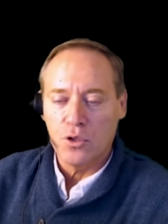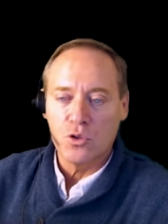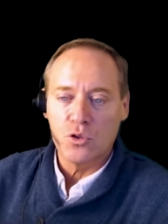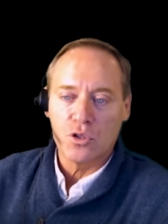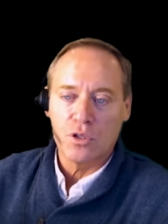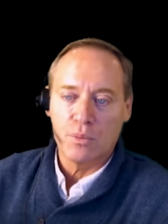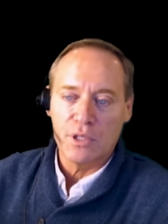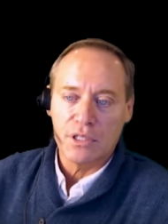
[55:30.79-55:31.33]
you
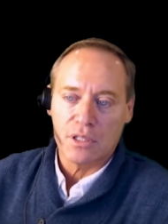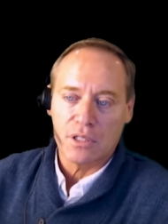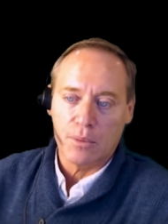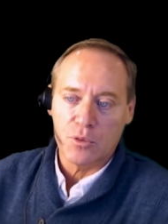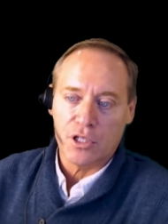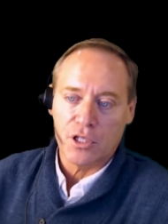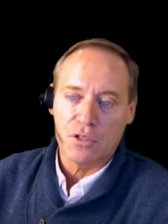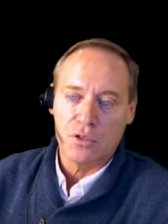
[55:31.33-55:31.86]
should be
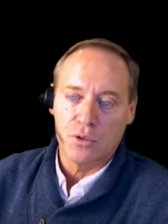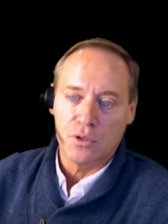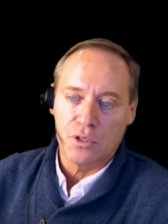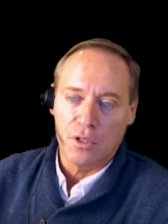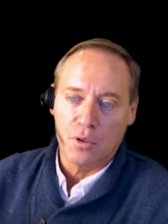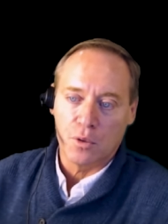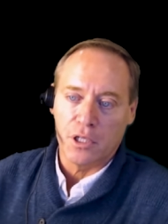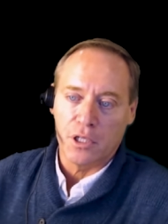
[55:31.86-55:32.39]
subject to a
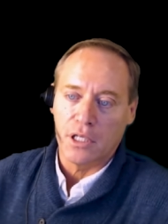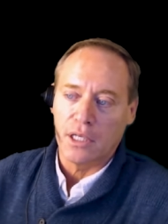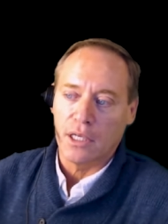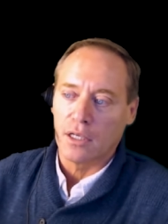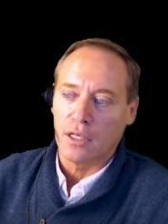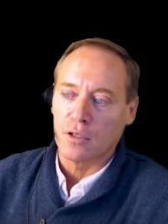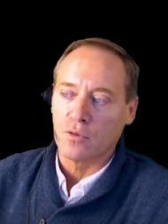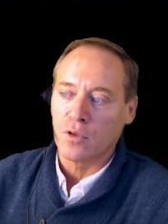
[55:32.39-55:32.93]
degree
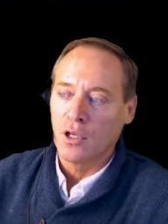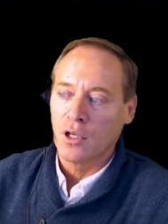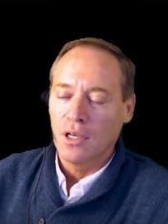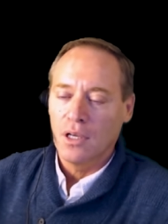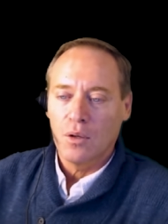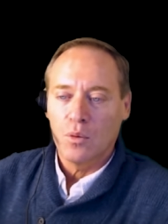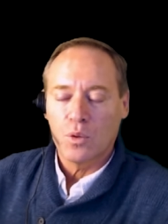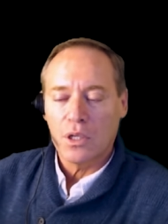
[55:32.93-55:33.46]
of
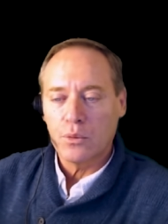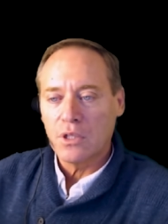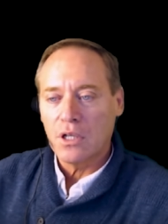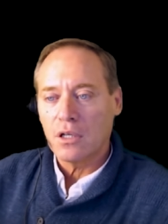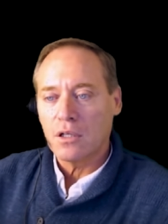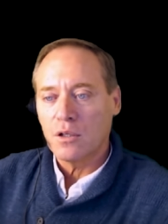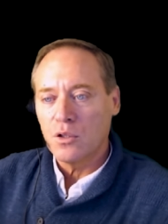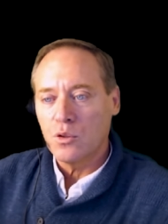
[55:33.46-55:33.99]
what I would
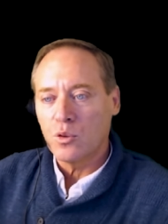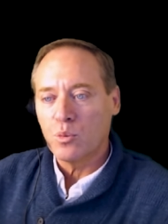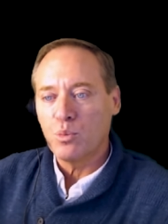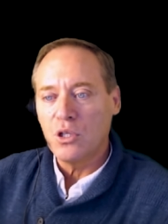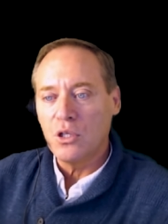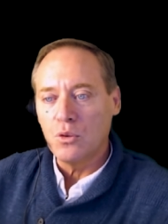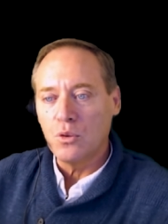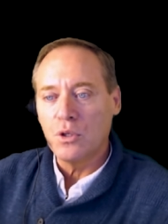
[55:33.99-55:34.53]
not argue are
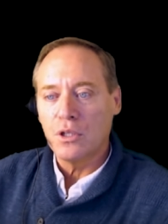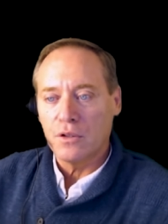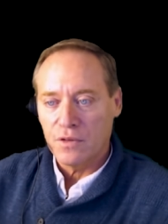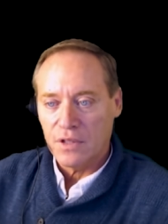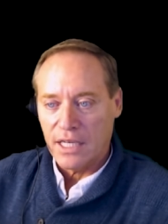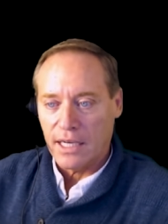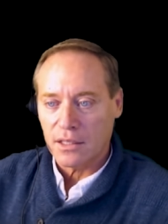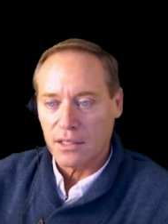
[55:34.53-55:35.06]

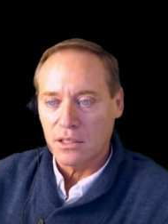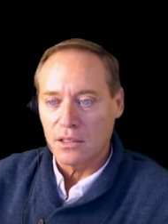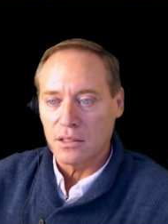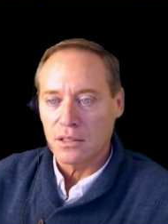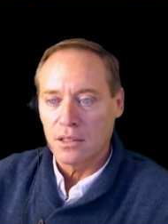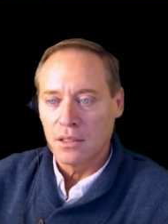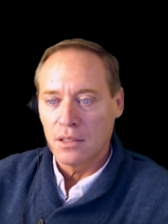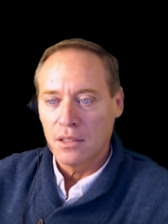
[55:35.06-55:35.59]
punitive
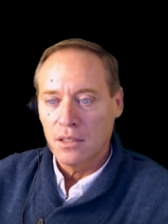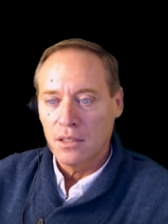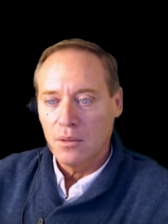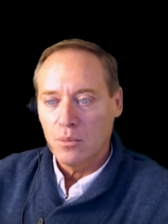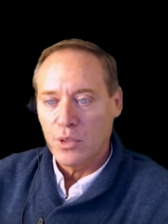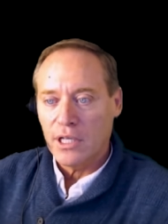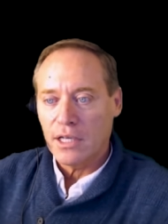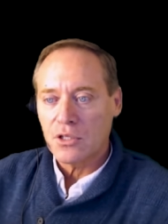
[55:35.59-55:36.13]
taxes,
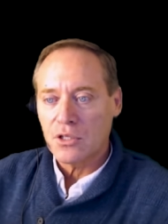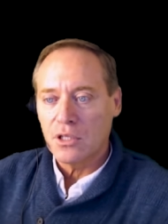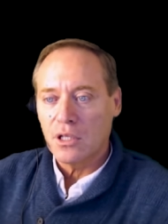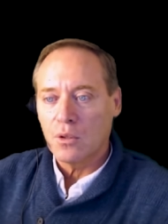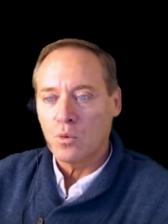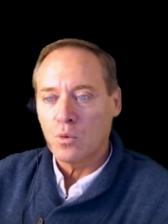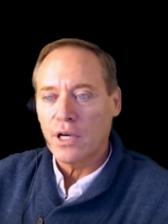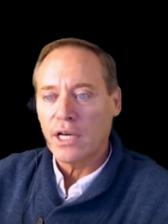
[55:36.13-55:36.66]
but
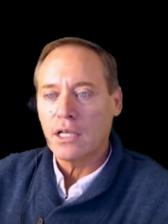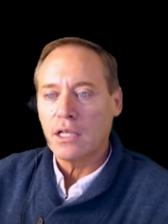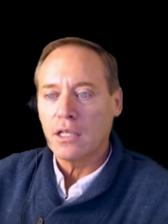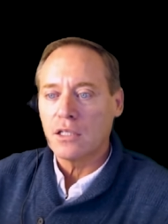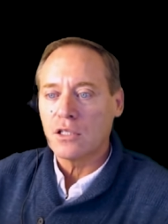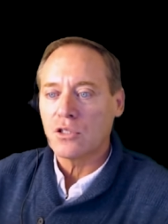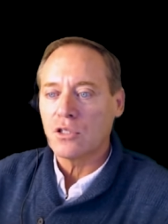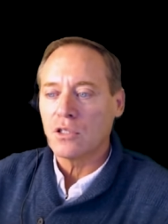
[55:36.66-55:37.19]
actually a
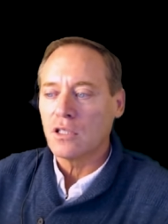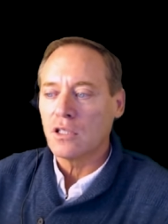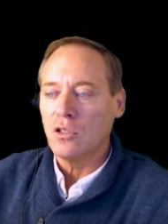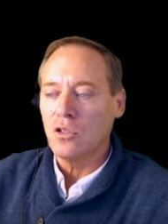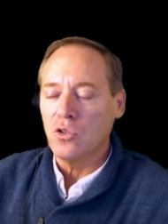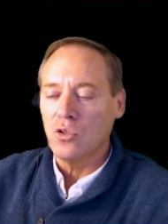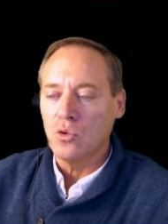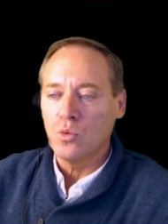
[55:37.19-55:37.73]
recognition
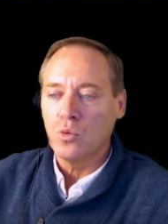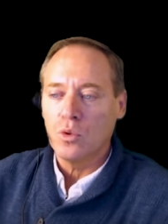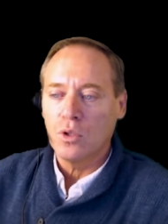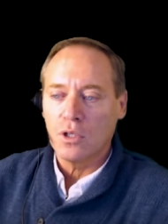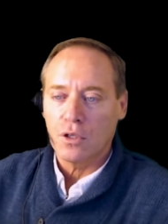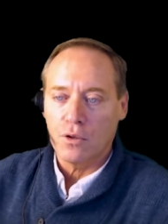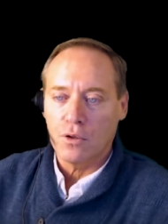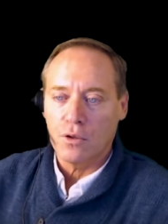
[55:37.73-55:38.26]
that
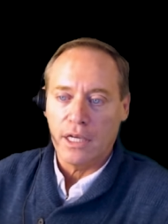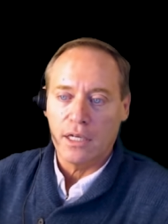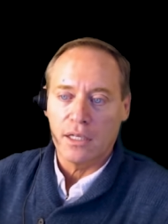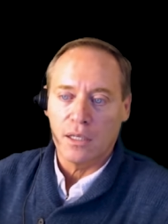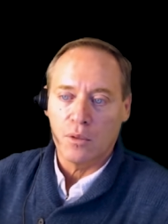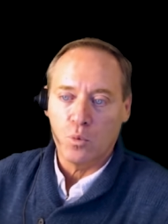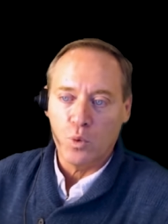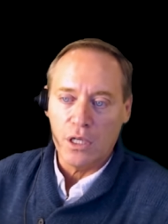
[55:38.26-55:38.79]
you
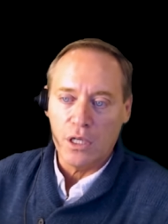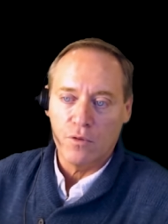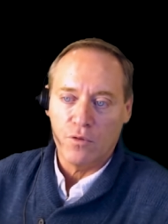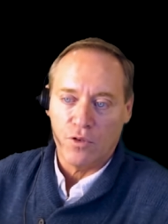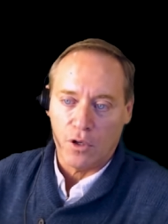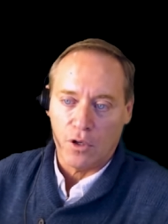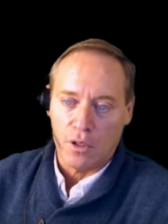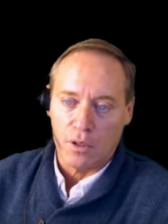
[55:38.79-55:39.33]
created a
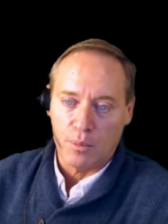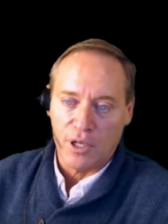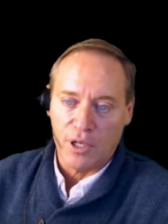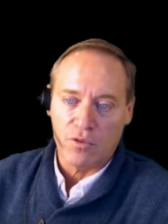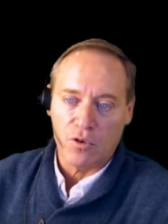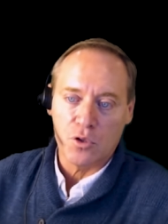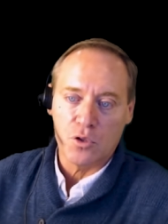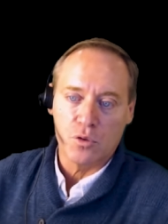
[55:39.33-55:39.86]
windfall
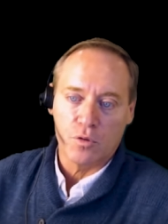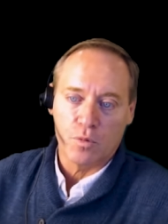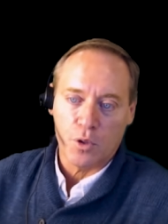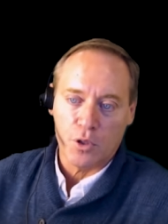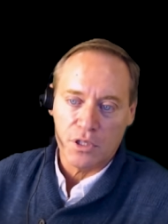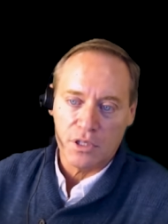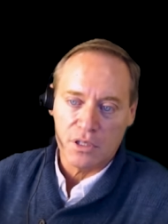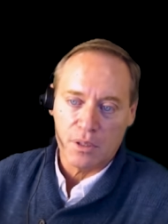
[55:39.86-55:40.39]
by virtue of
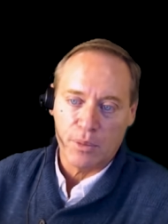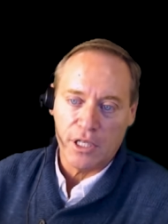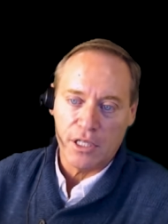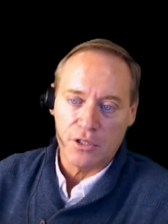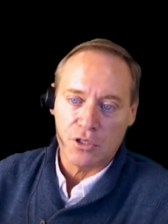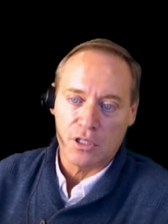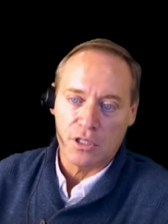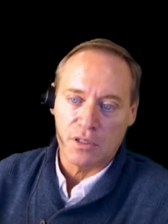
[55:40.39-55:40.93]

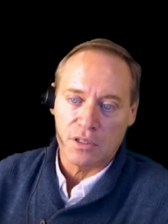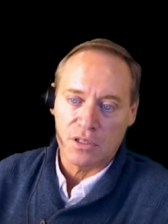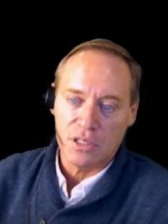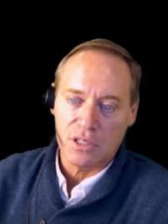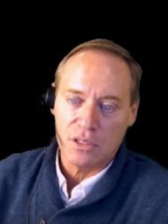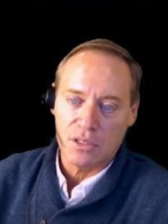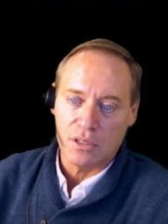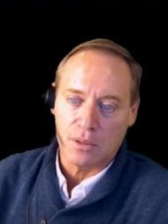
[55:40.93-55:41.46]
participation in the
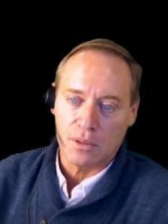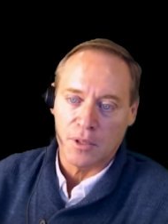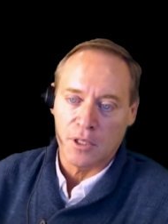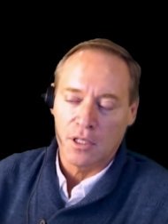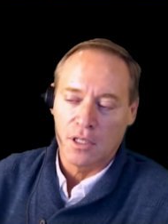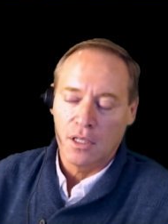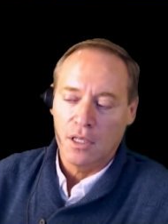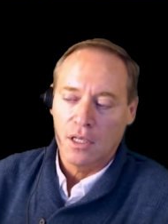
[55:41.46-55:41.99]
system